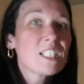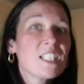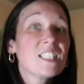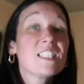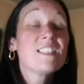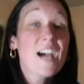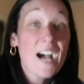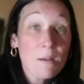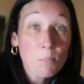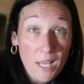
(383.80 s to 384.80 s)
It's
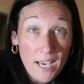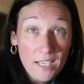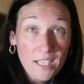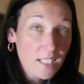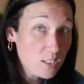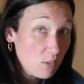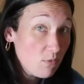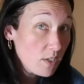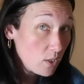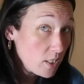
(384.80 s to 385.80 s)
not black. It's
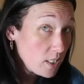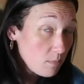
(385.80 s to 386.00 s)
very